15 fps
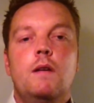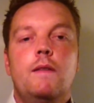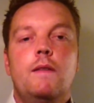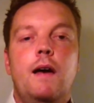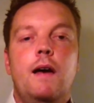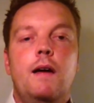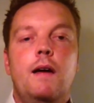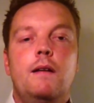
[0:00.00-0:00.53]

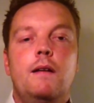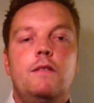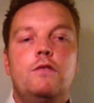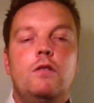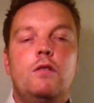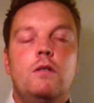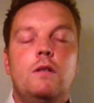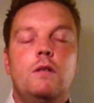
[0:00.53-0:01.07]
then it
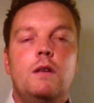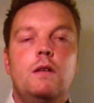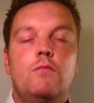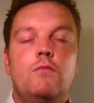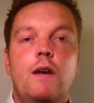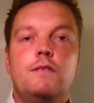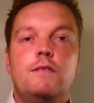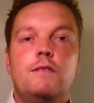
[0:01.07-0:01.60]
certainly
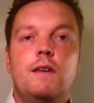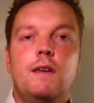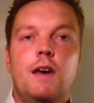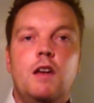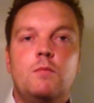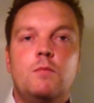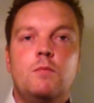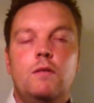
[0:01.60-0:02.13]
raises the
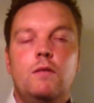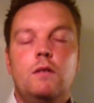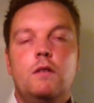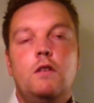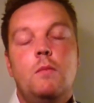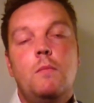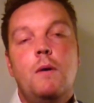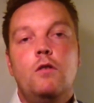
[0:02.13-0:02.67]
engagement level.
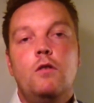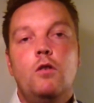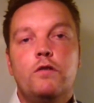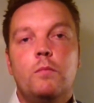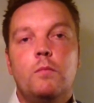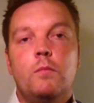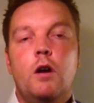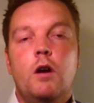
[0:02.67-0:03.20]
You may know
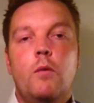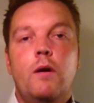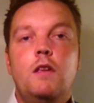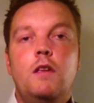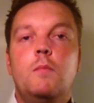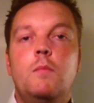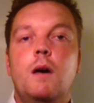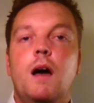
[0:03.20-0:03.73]
somebody already,
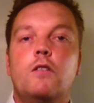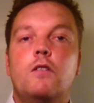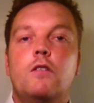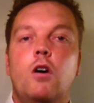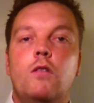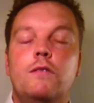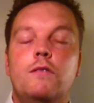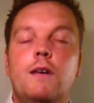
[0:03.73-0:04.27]
you may have a
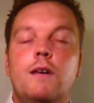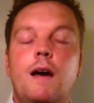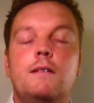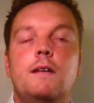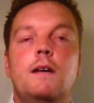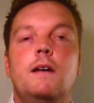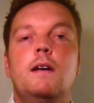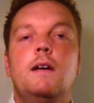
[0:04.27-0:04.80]

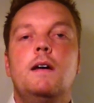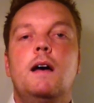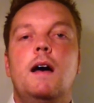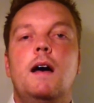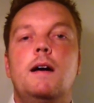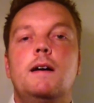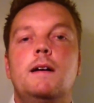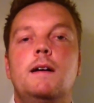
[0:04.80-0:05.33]
contact.
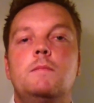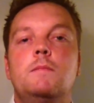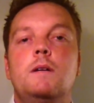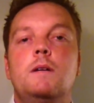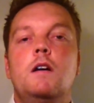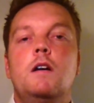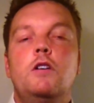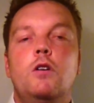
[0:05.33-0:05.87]

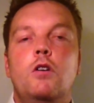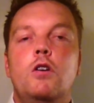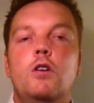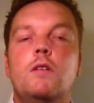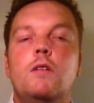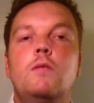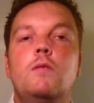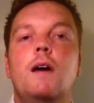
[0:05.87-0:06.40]
Who
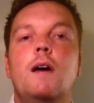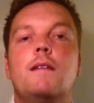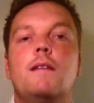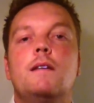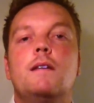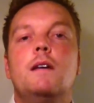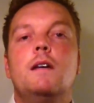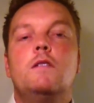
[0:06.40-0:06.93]
can you
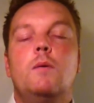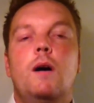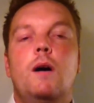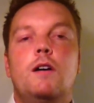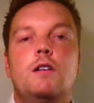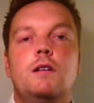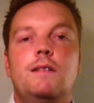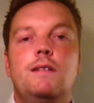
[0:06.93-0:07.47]
get to
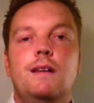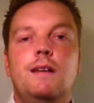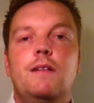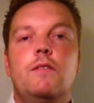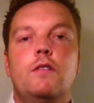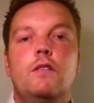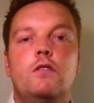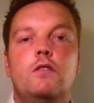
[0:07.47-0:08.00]
actually
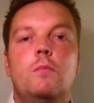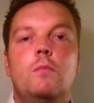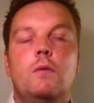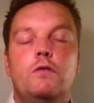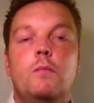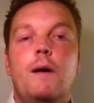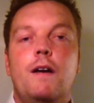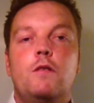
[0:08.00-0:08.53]
deliver
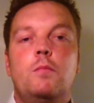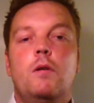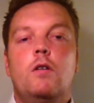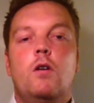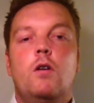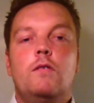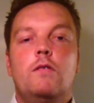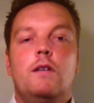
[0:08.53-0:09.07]
some
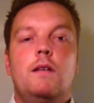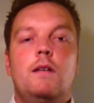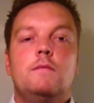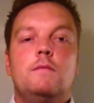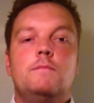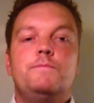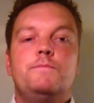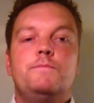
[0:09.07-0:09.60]
expert content?